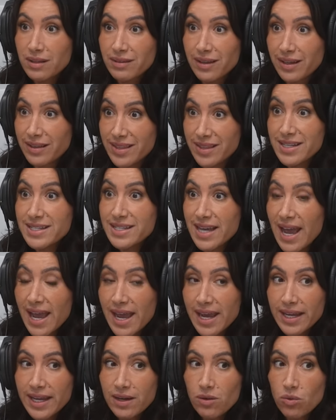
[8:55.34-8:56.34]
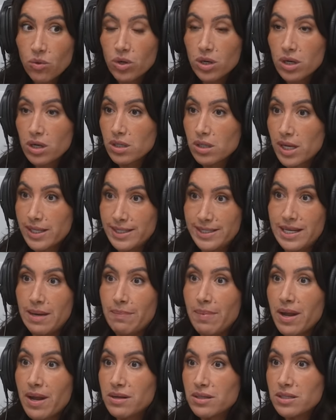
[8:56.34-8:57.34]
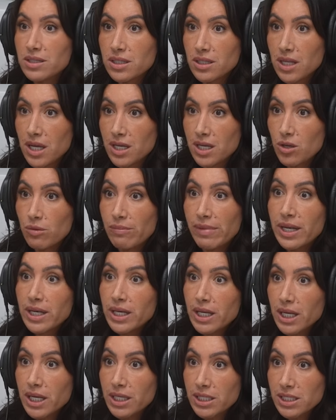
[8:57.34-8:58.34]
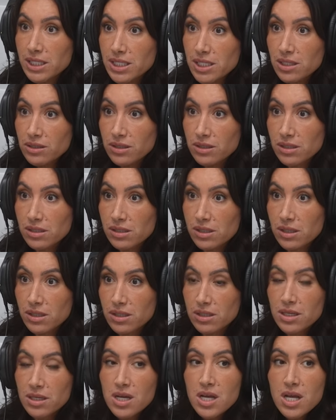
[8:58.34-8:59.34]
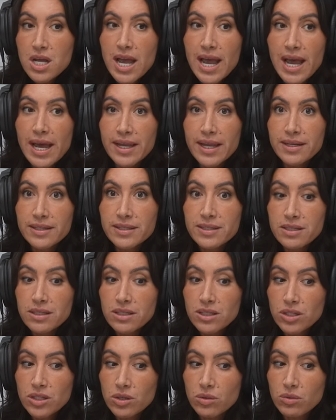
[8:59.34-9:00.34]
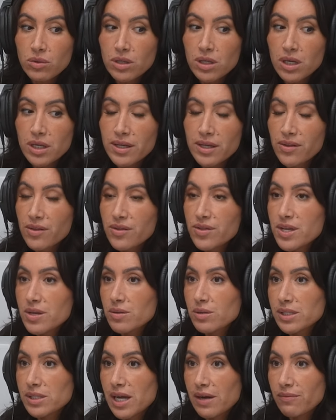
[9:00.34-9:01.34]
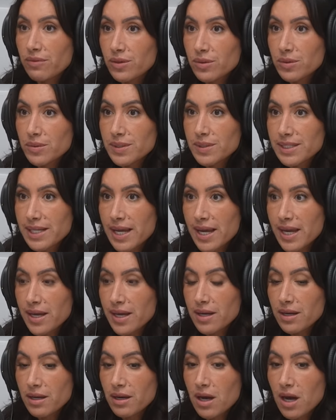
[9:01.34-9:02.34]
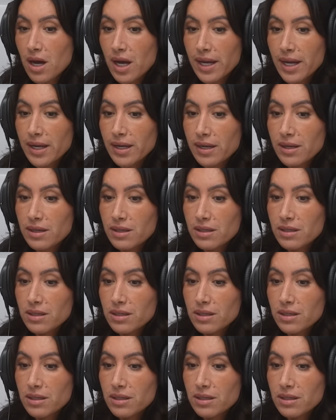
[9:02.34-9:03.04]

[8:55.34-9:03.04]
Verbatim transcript: like the day mm-hmm. or I step out into like humidity and it still looks good. Yeah. And, you know, another thing was everyone was saying, I,